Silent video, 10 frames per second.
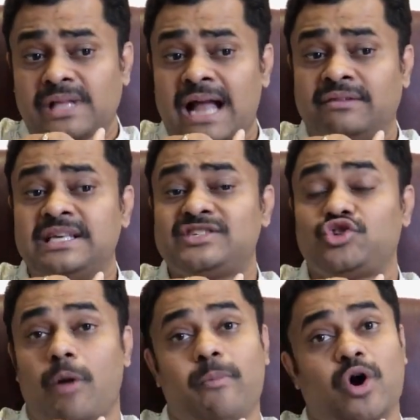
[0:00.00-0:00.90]
And these
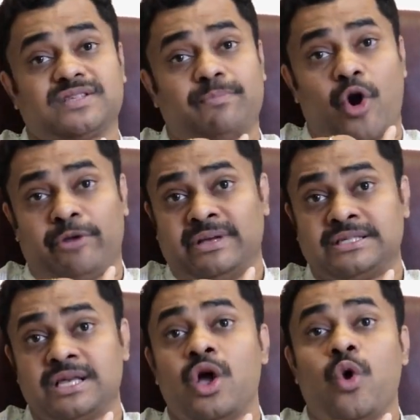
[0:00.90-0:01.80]
Dropbox
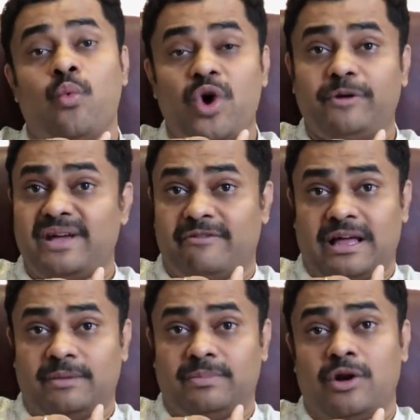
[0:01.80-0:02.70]
appointments would be
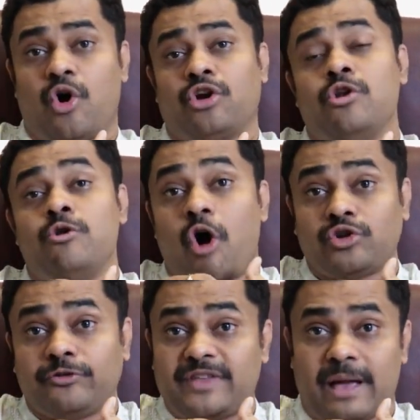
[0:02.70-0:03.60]
available, or a
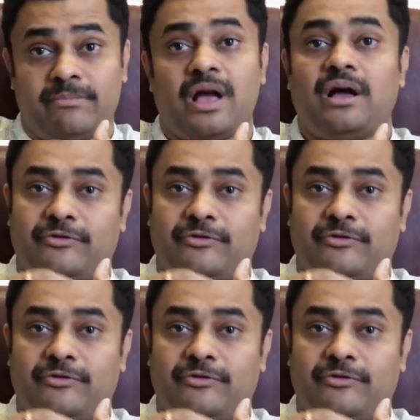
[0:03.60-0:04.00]
lot of them,